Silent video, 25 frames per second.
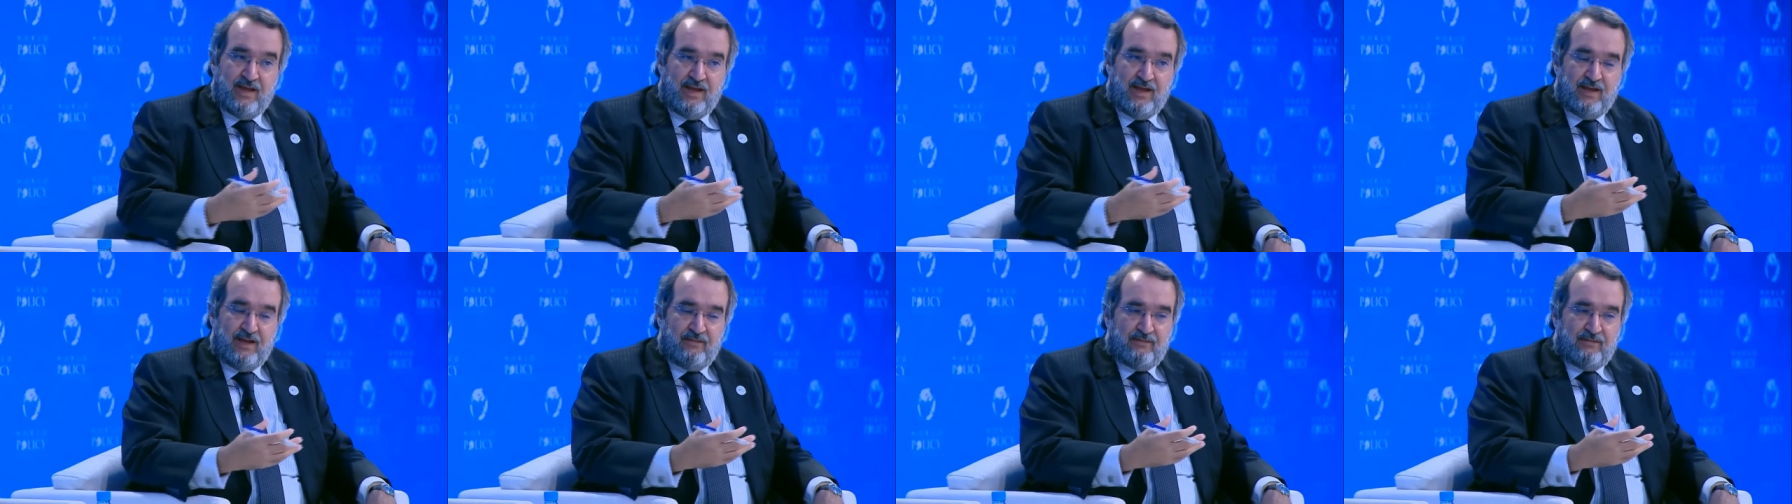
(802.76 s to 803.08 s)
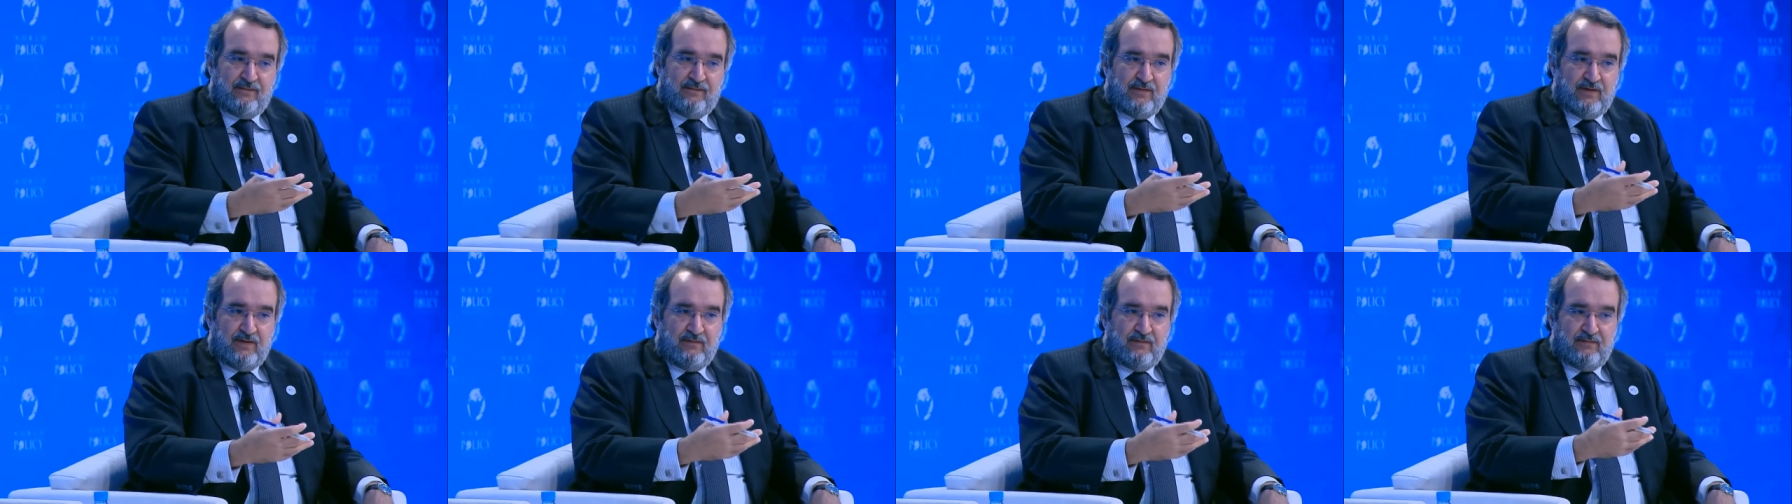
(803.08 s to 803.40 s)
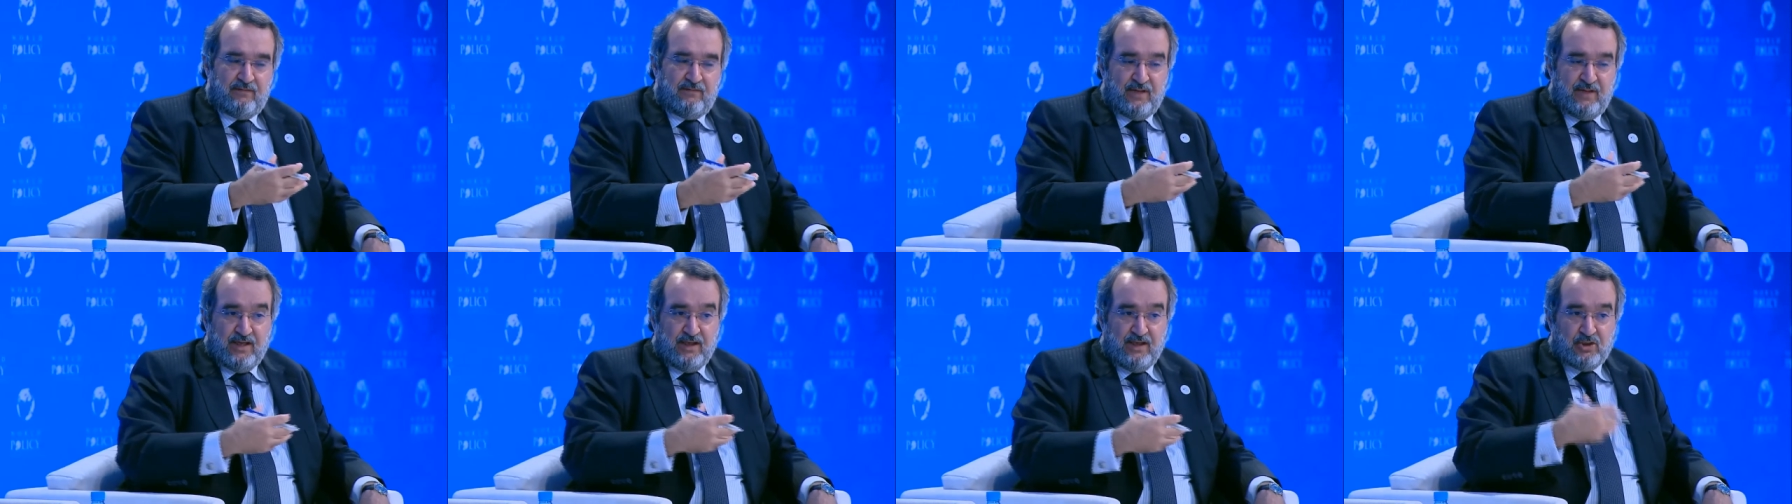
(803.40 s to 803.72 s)

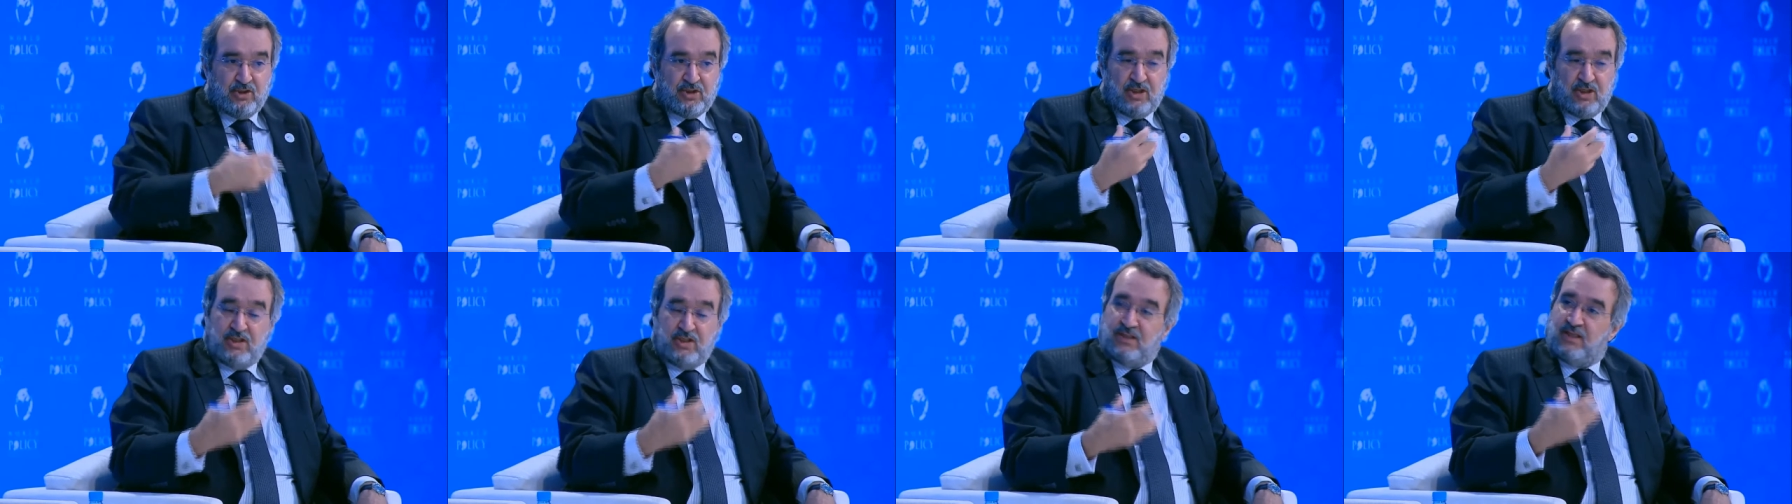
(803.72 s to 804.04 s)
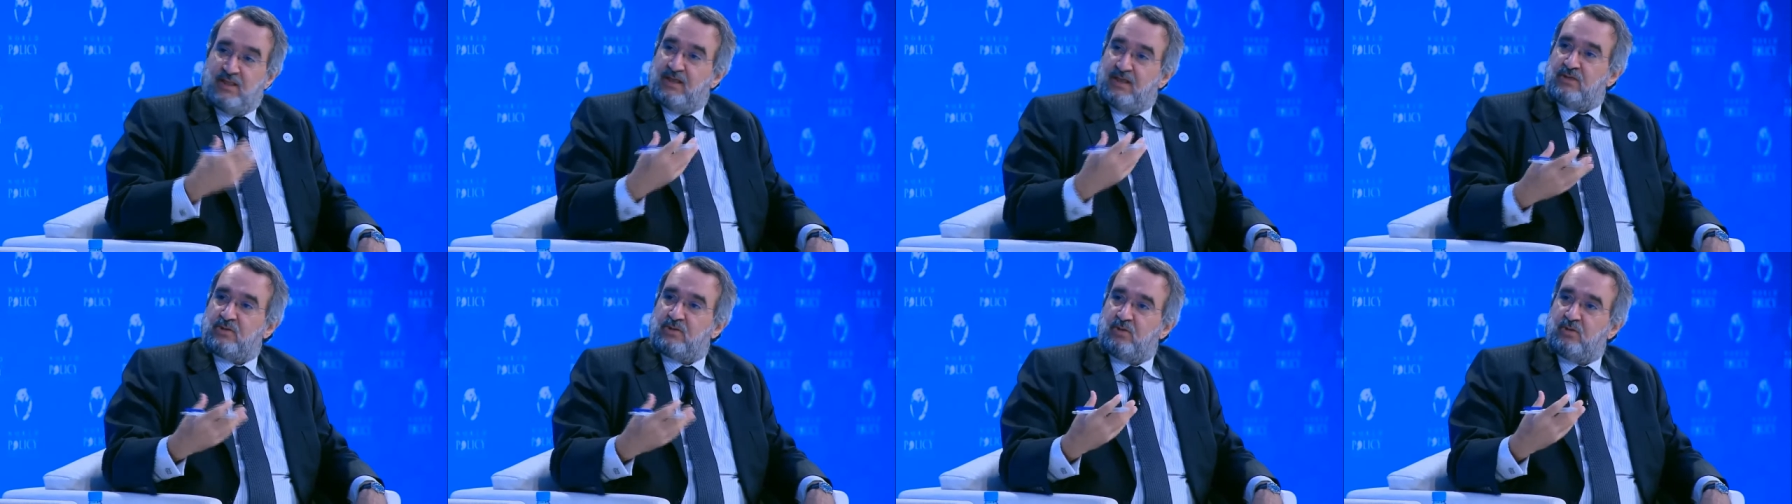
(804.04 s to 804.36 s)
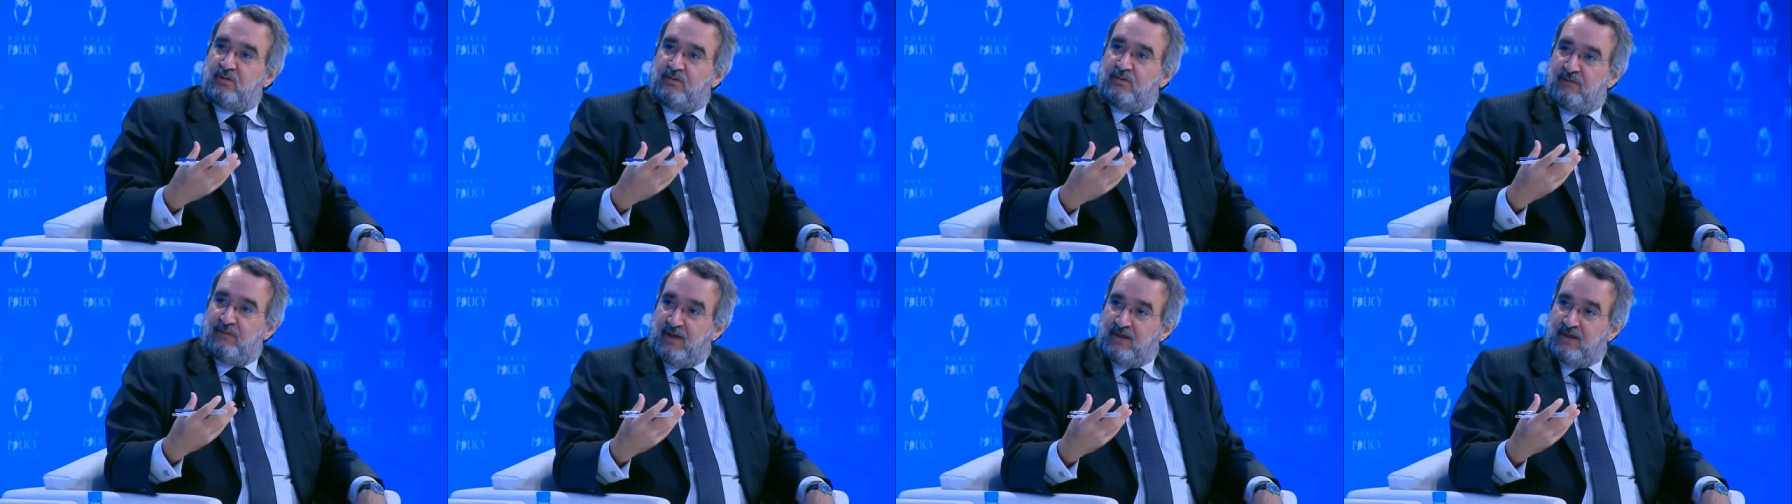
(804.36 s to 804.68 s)
If they change that
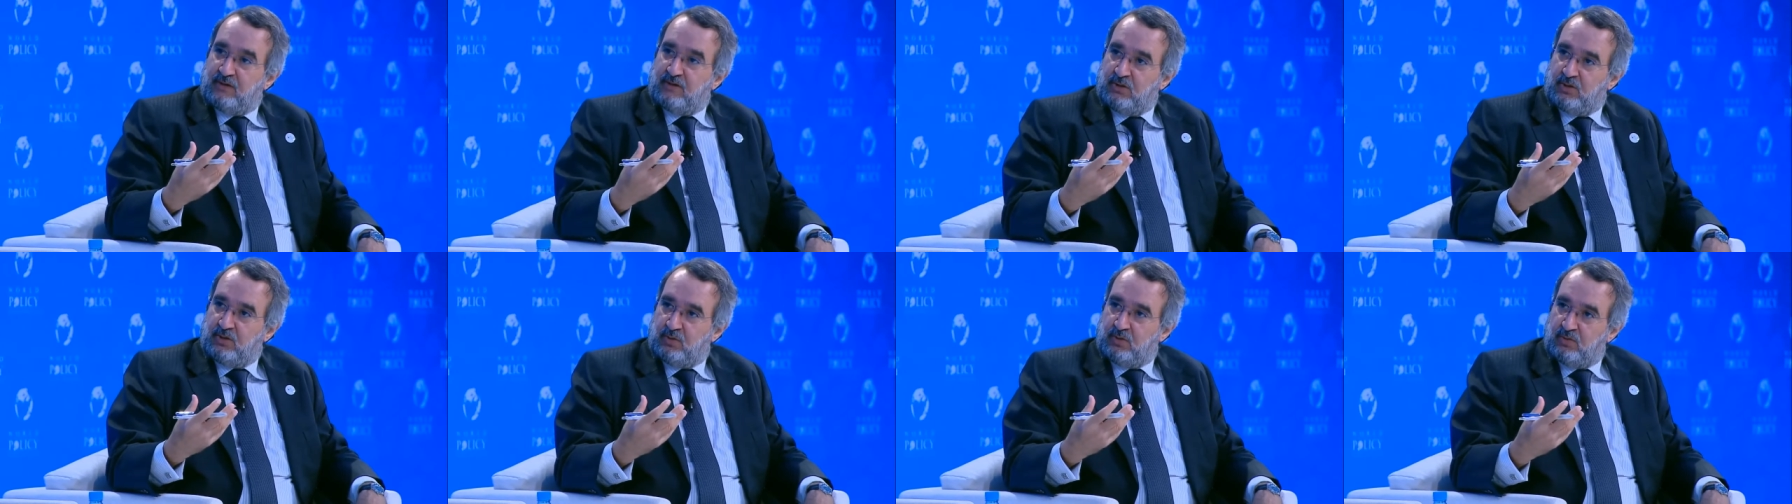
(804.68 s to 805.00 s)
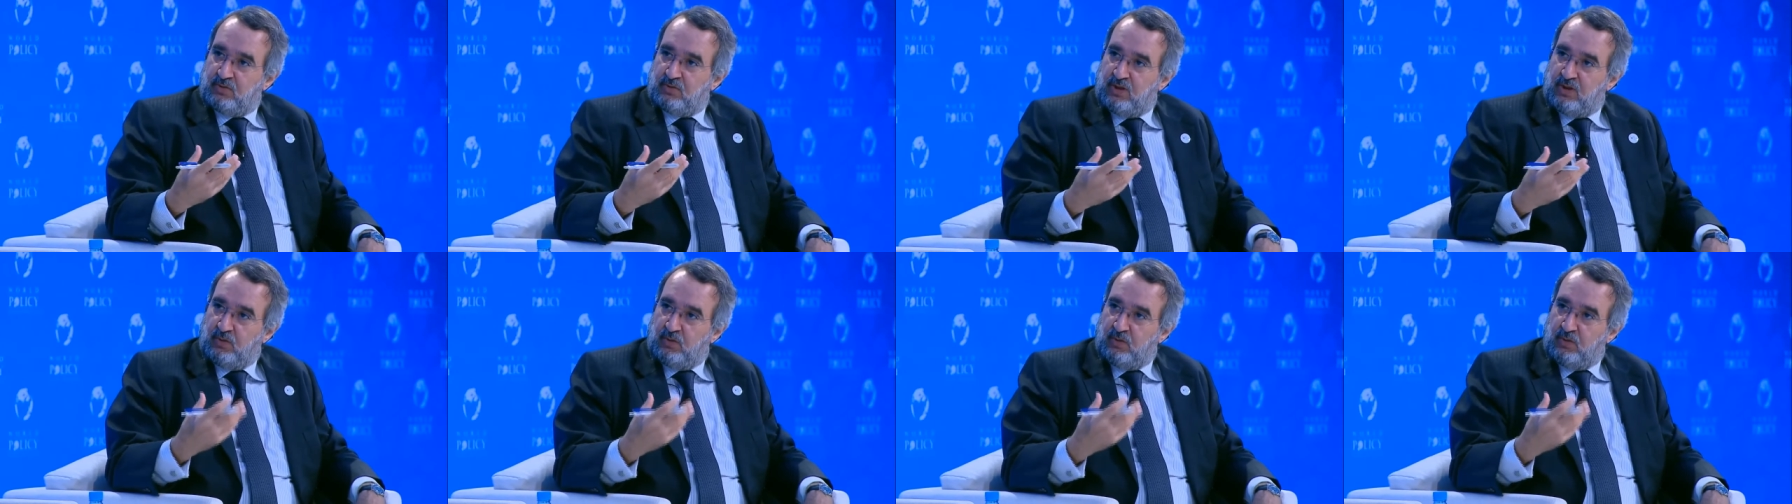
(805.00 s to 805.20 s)
sort of attitude